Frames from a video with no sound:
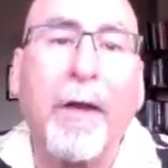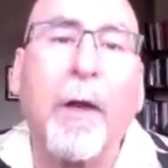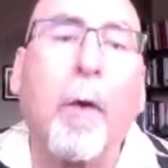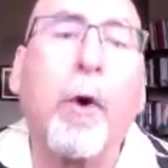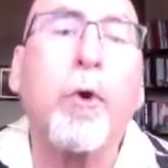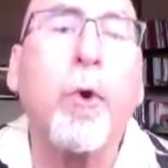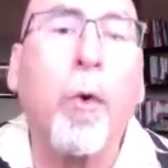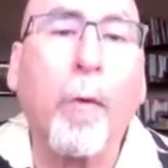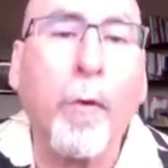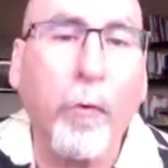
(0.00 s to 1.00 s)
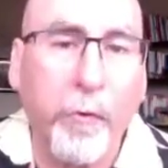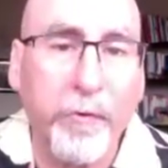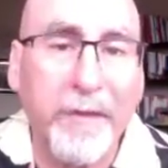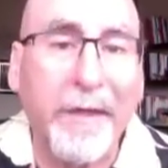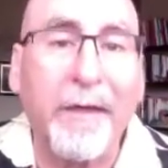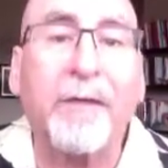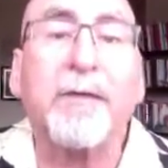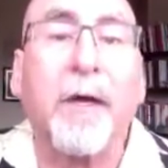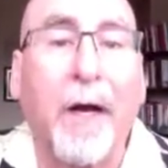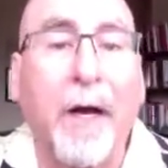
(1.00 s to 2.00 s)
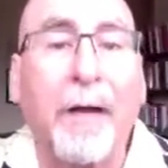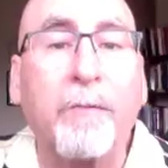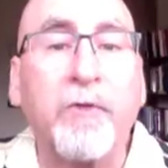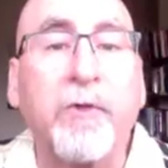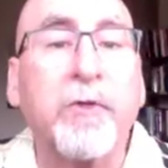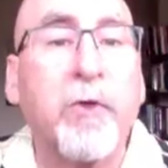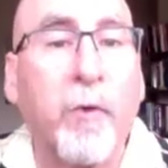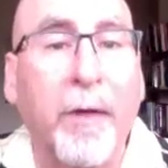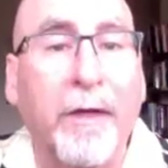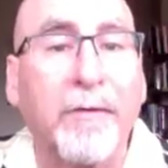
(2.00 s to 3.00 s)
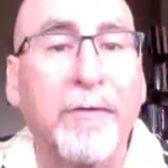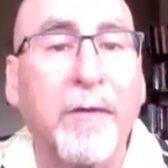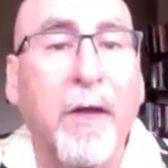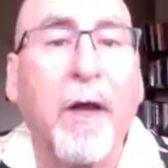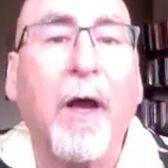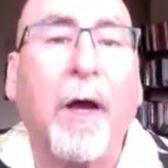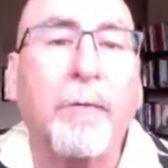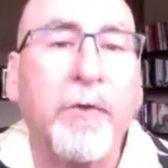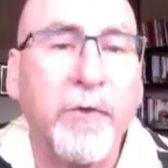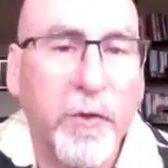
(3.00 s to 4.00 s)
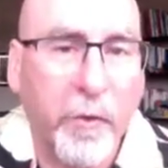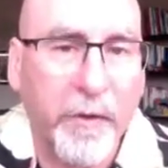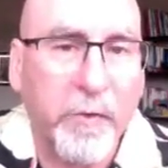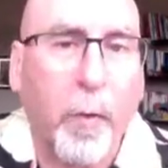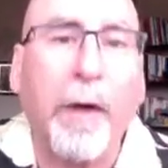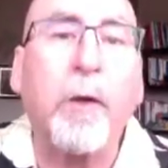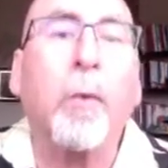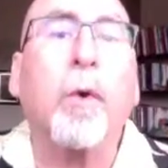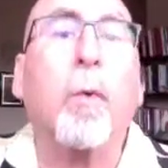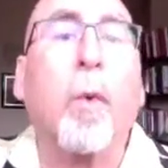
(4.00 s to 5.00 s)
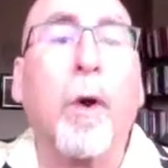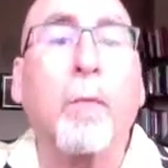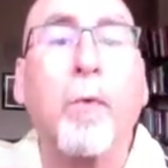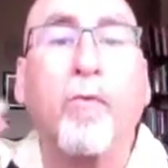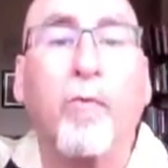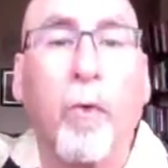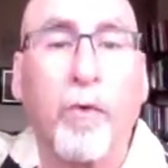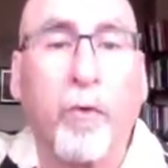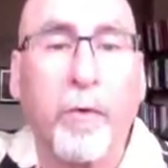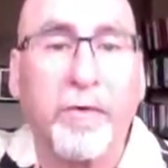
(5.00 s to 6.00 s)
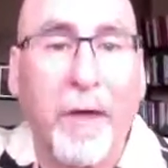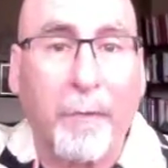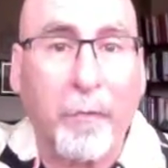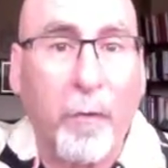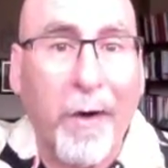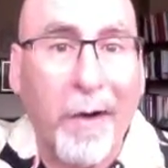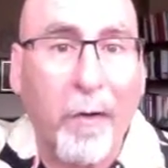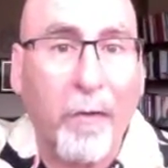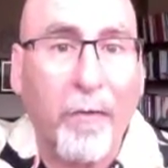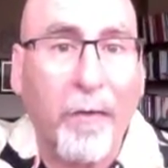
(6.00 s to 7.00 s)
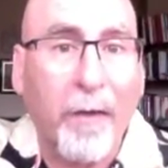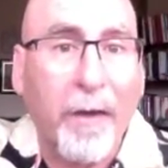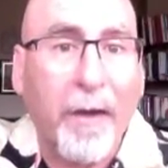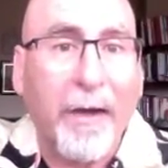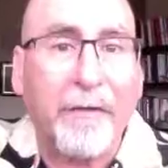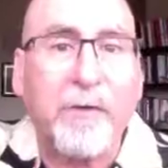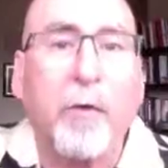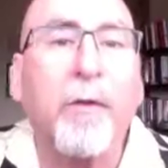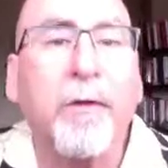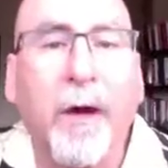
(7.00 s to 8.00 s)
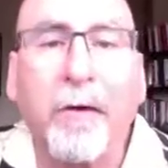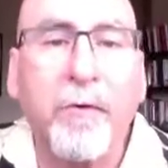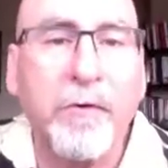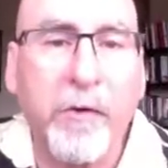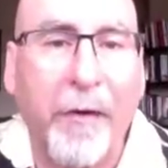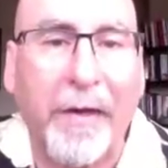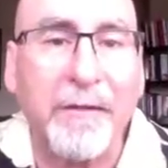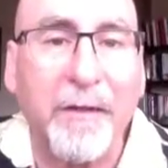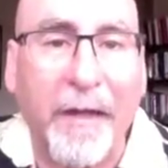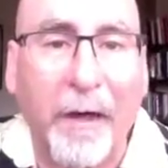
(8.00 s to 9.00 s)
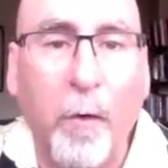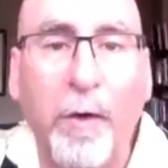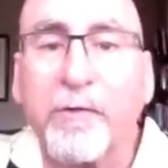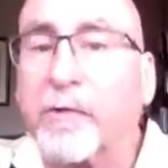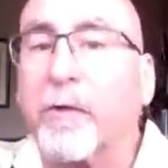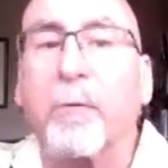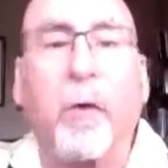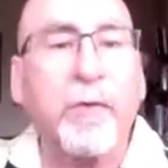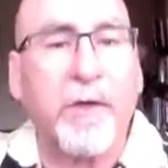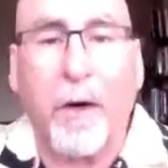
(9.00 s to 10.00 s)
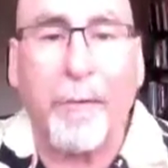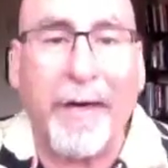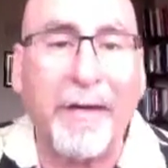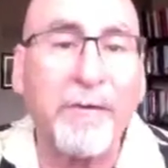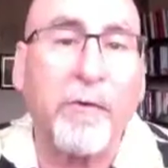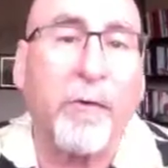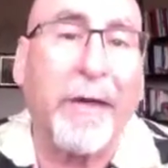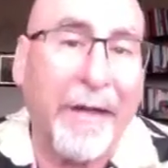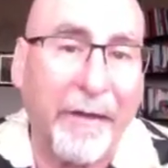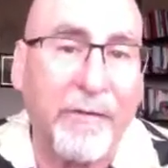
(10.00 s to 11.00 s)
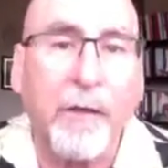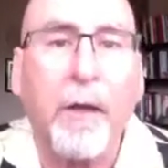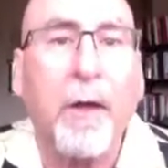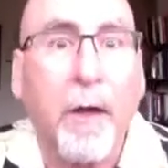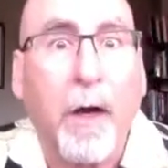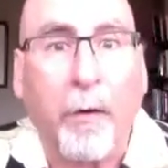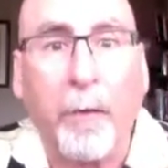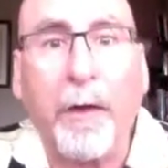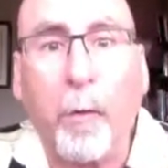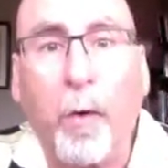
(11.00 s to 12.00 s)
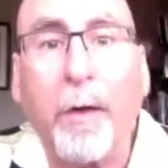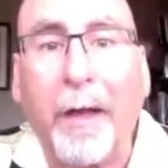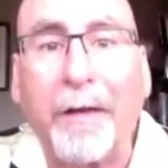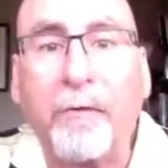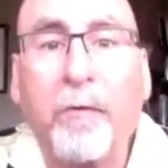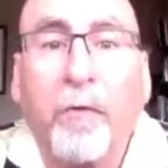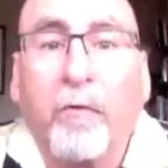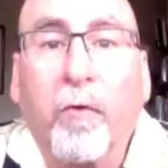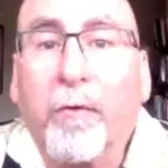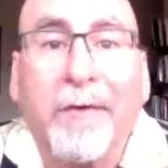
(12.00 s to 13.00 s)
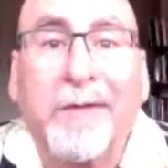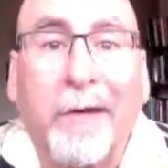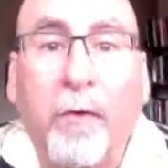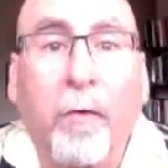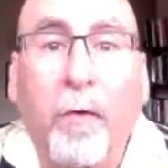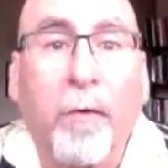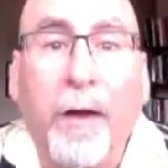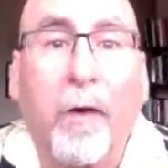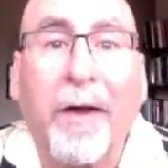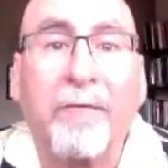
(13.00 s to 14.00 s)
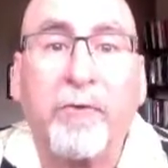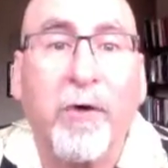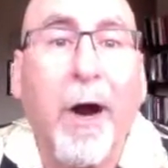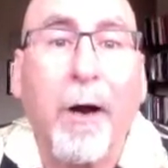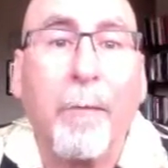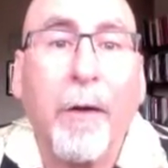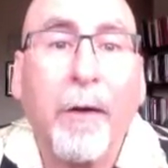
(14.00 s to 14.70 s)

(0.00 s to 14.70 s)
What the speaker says: Now our normal routine is, I'm just curious. I'm just curious why you wouldn't want to move more towards optimal health. And so the doctors that are asking that question, the most common answer is, I really would like to. The truth is, I don't know that I'll have a job.